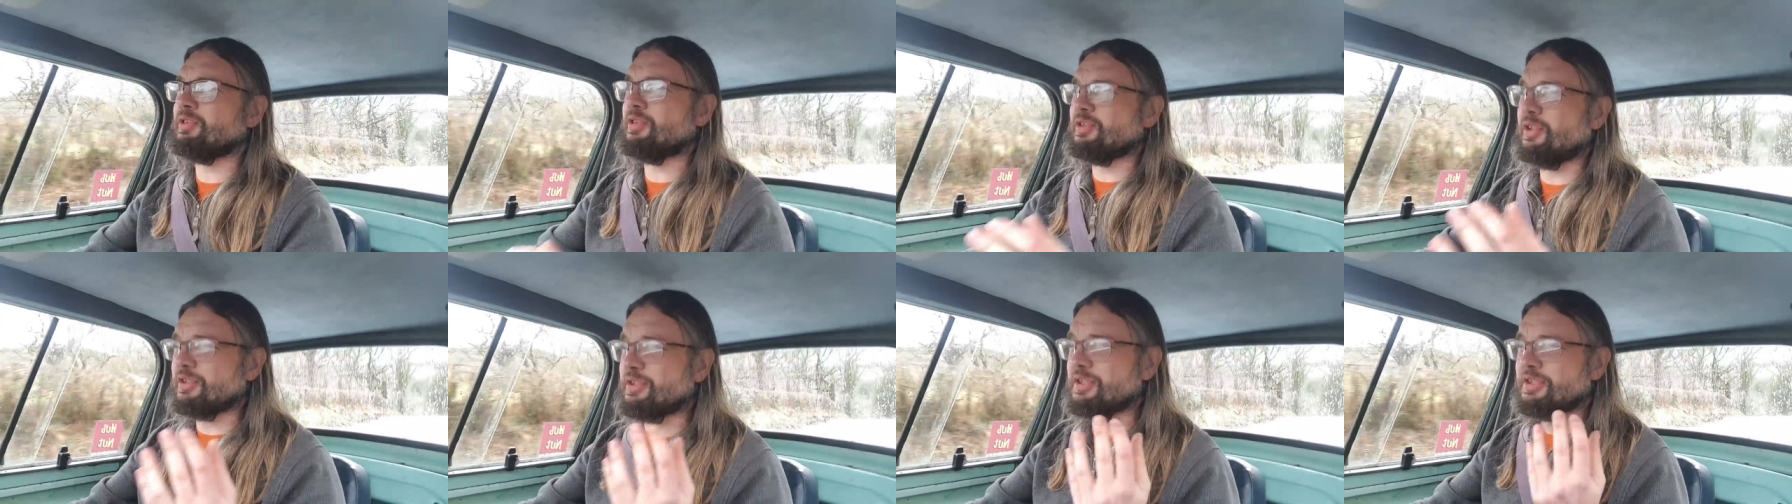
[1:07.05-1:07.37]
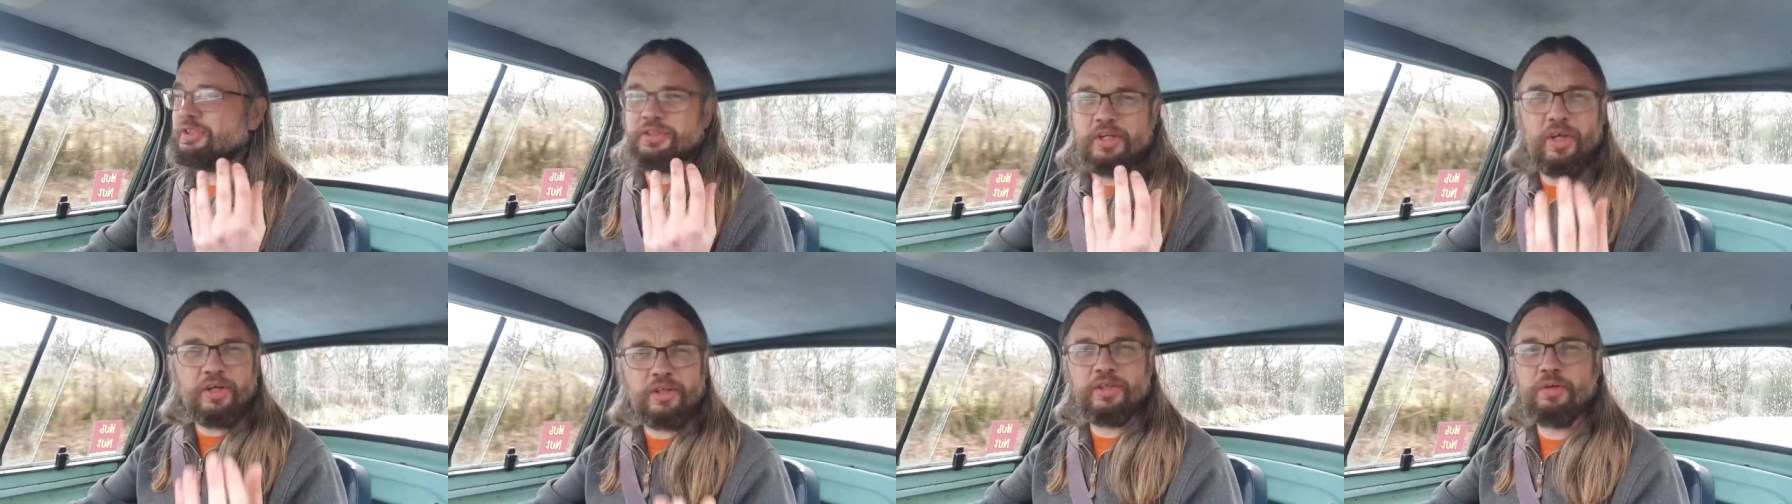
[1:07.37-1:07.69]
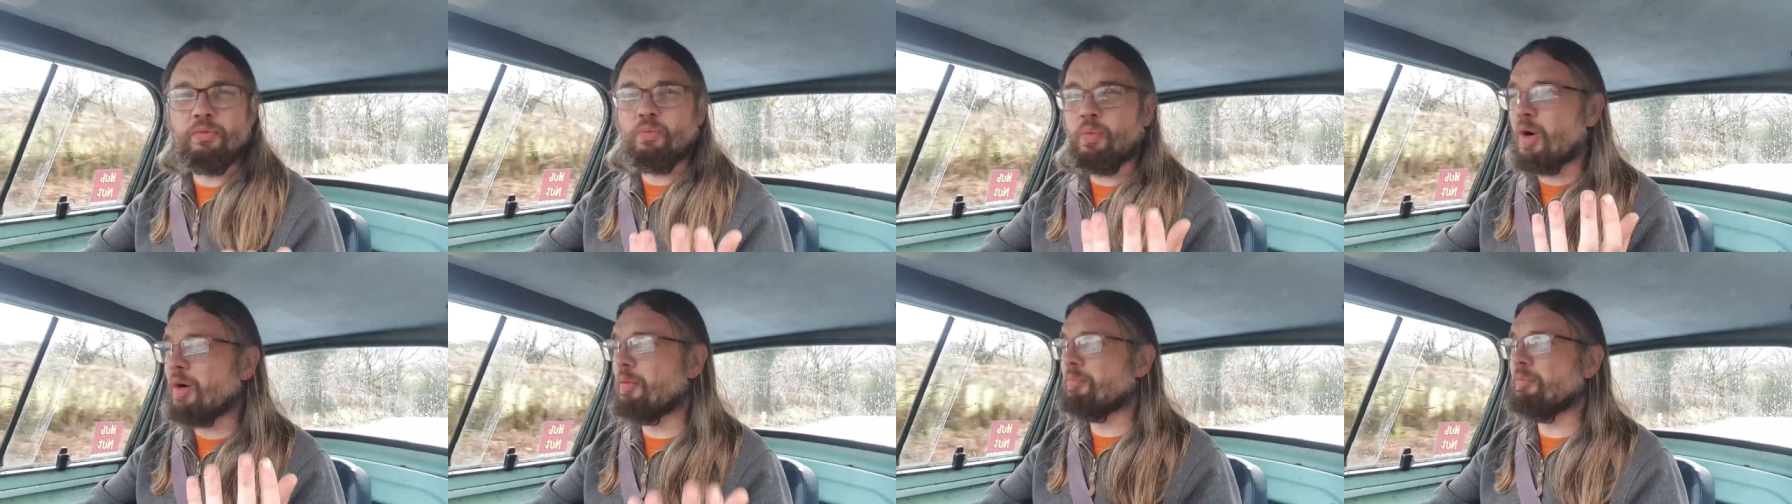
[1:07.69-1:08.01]
to
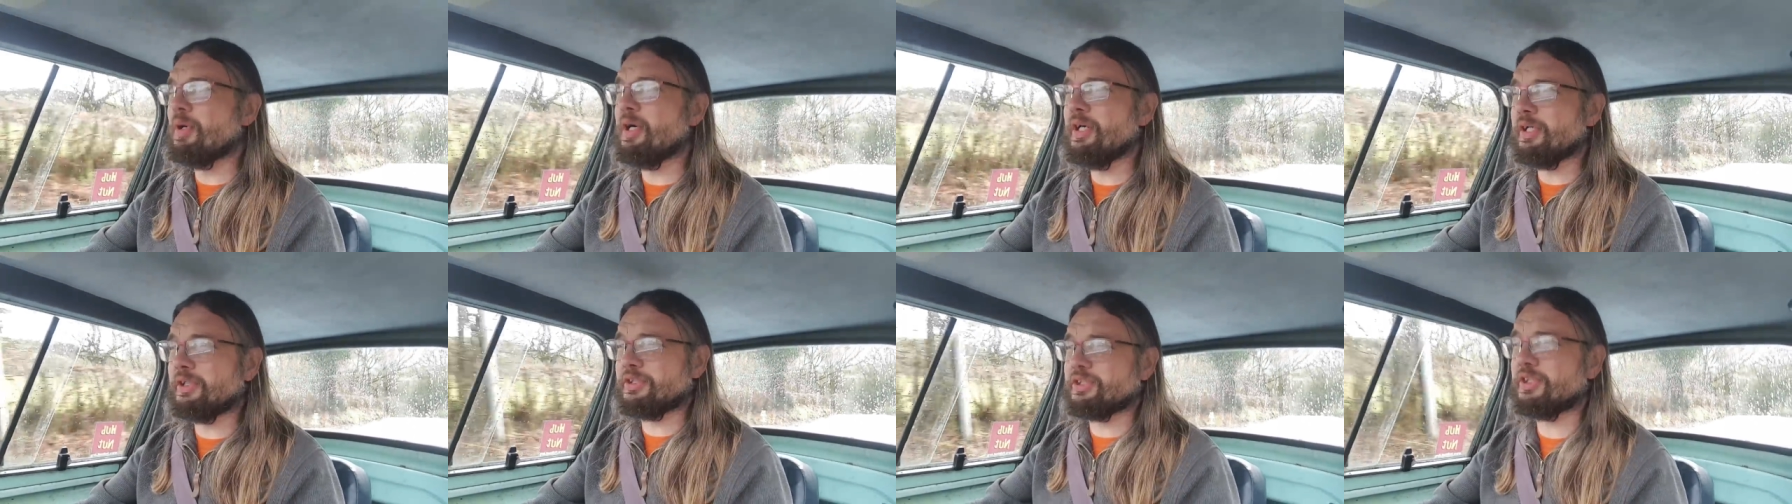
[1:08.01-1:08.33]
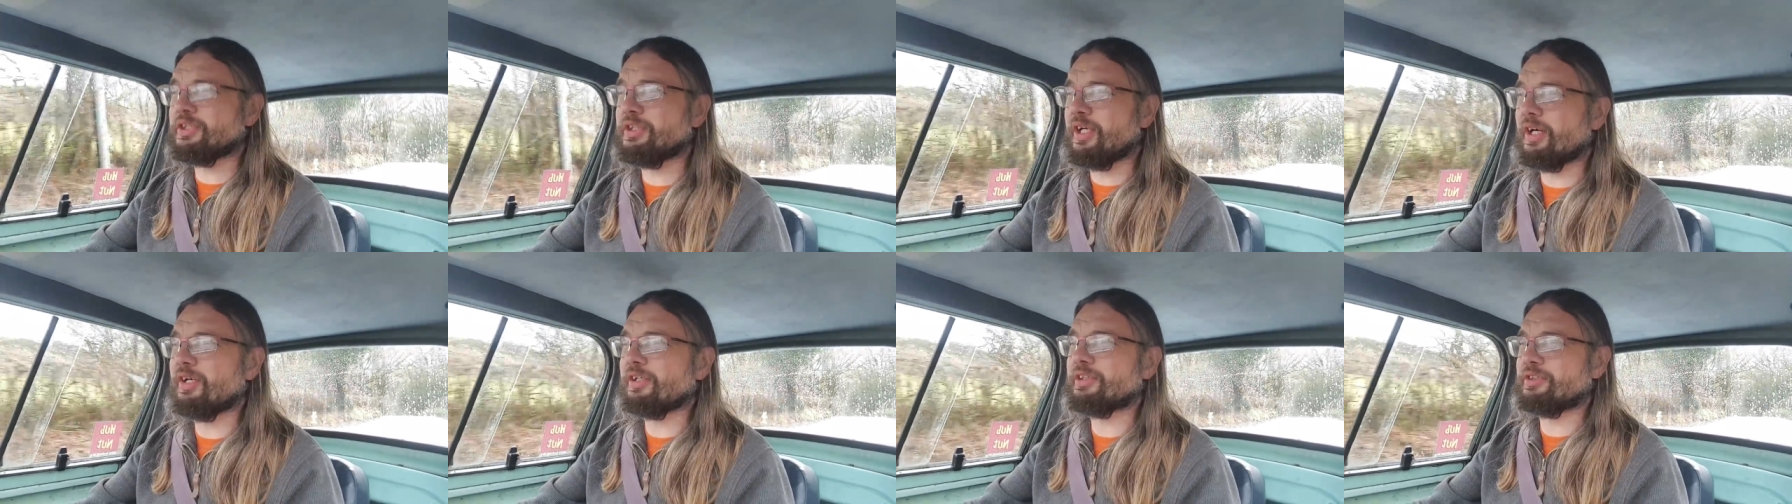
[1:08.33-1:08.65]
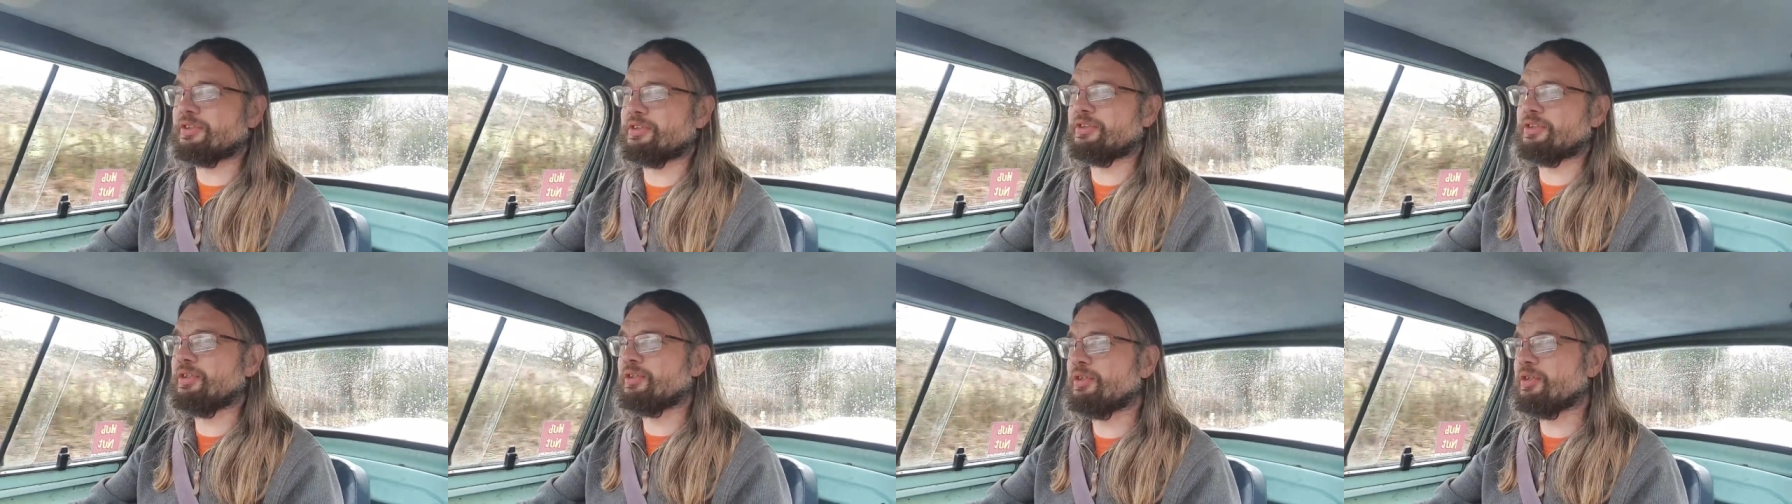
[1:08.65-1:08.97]
deciding what merchandise
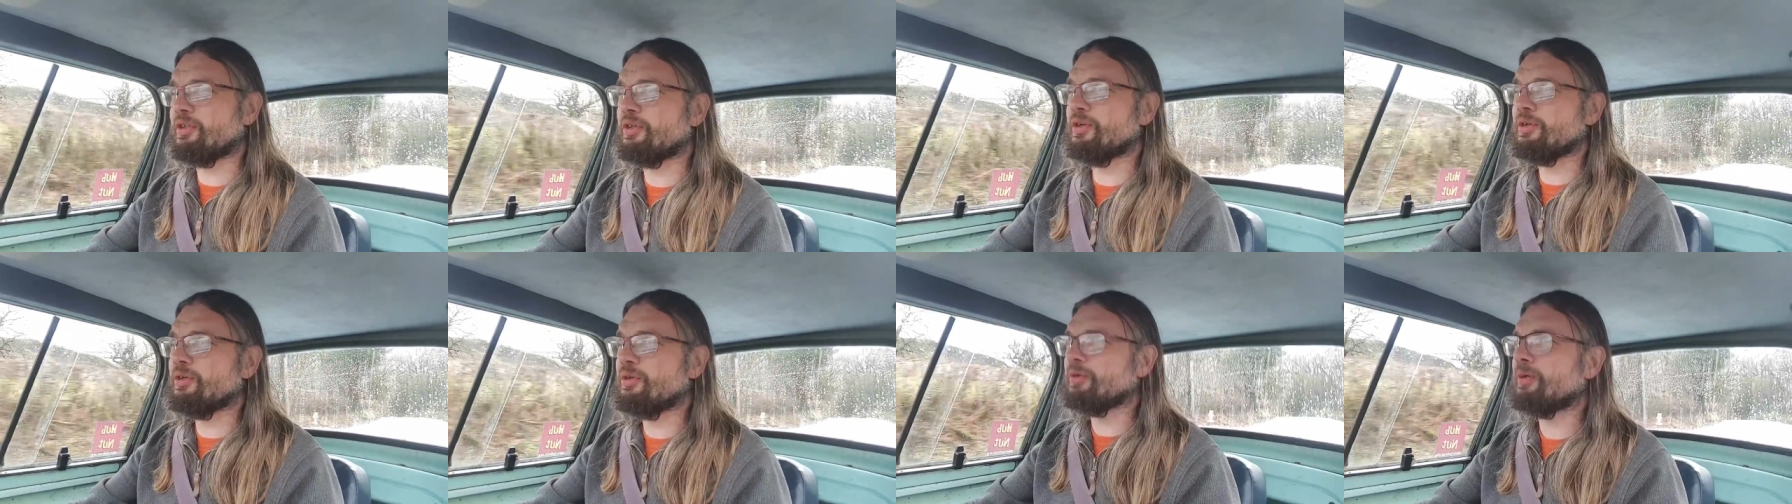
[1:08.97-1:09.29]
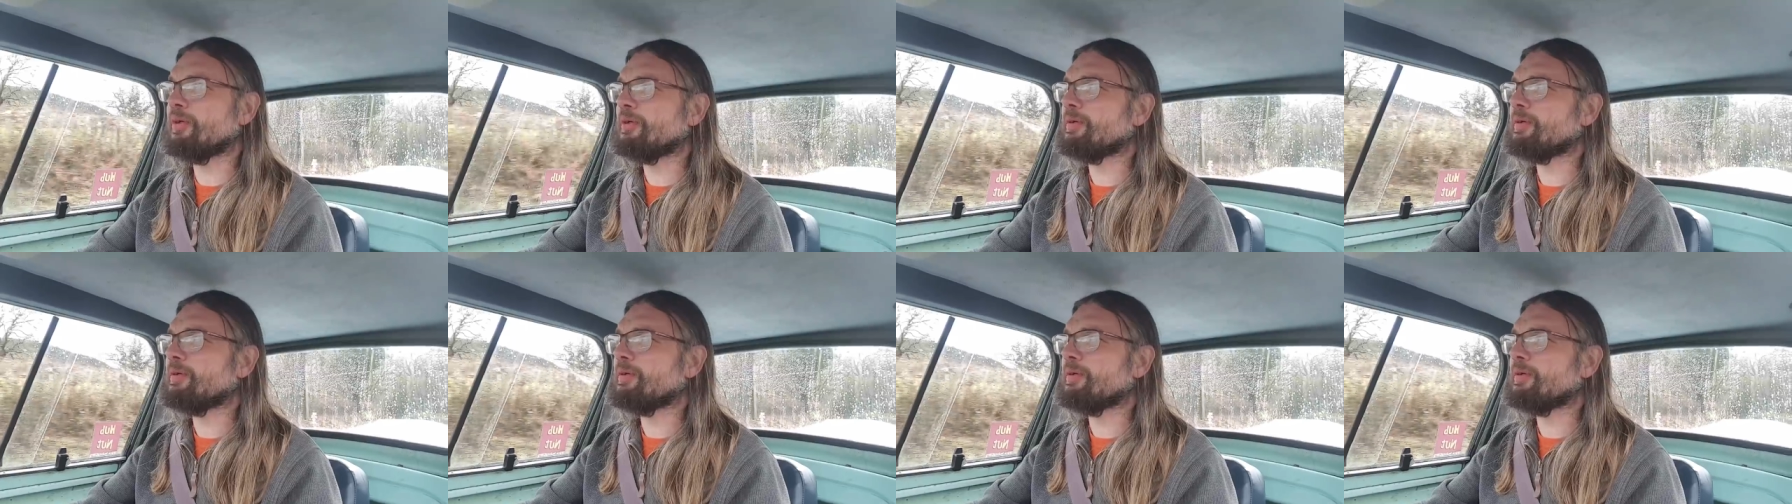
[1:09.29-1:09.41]
to do.